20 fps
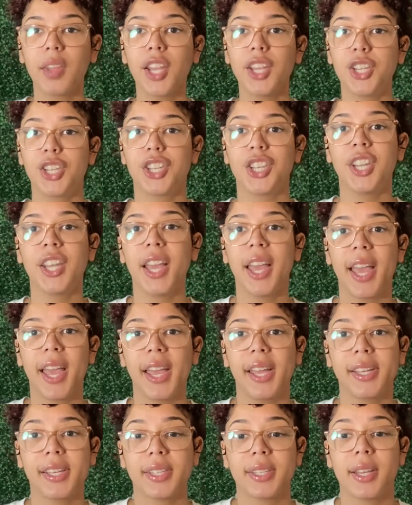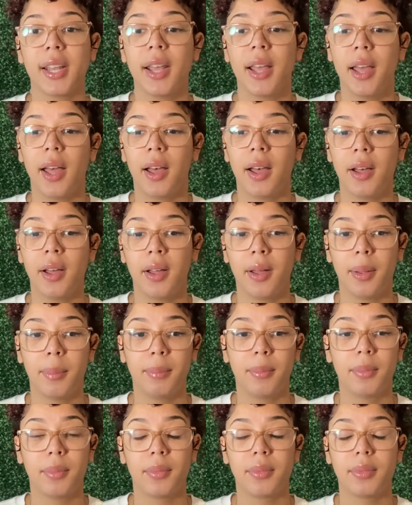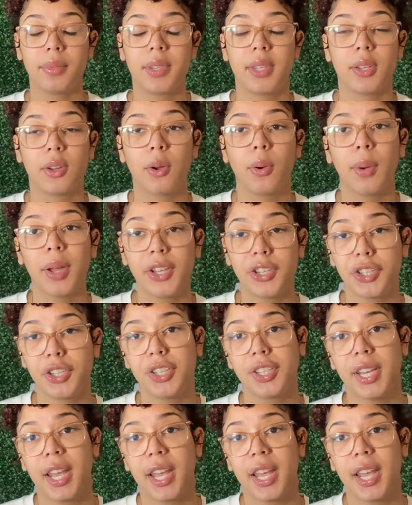she has questions